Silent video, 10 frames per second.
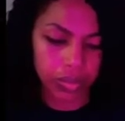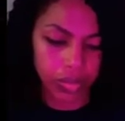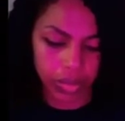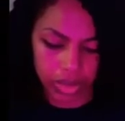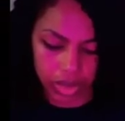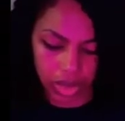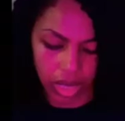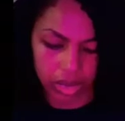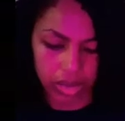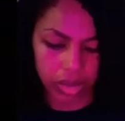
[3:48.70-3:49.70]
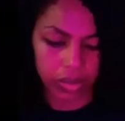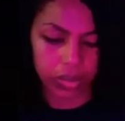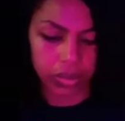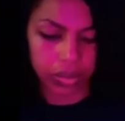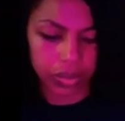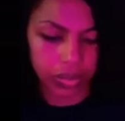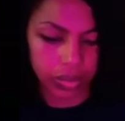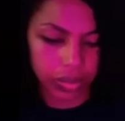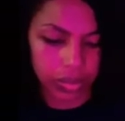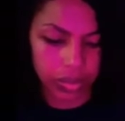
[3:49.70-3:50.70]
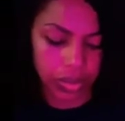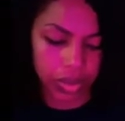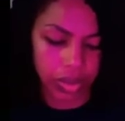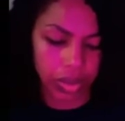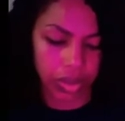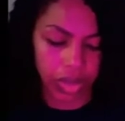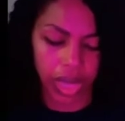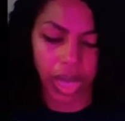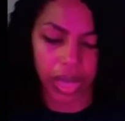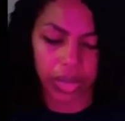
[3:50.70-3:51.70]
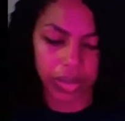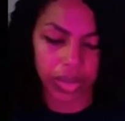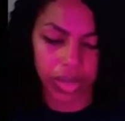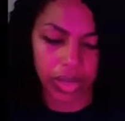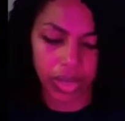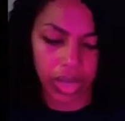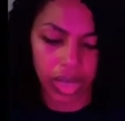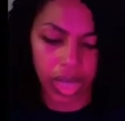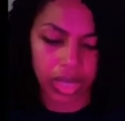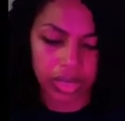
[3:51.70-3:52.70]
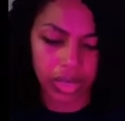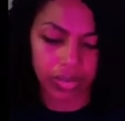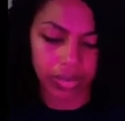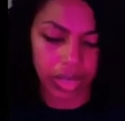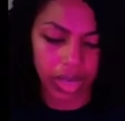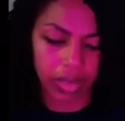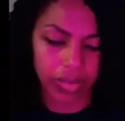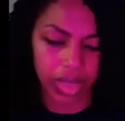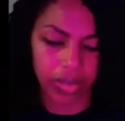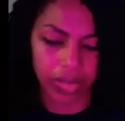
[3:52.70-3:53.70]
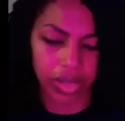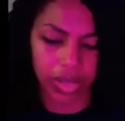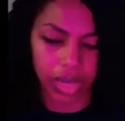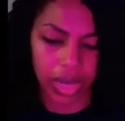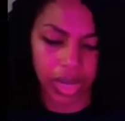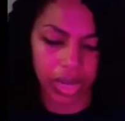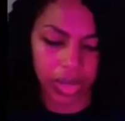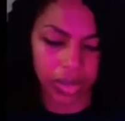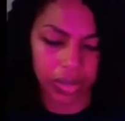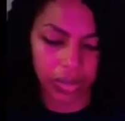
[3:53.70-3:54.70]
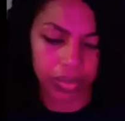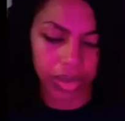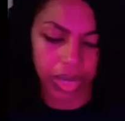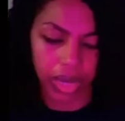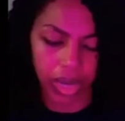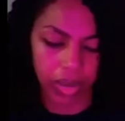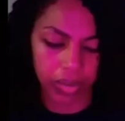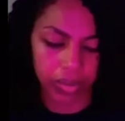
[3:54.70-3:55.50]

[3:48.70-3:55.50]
What is the gossip? Yeah, a lot of self-love, a lot of inner care right now.